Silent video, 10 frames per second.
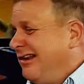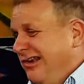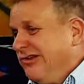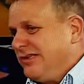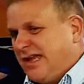you
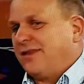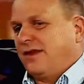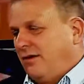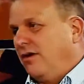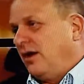lose
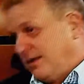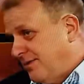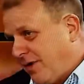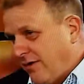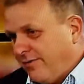nothing except
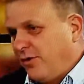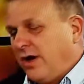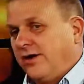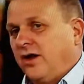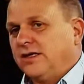your
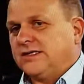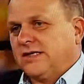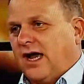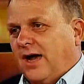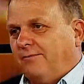
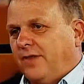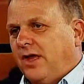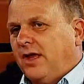$149,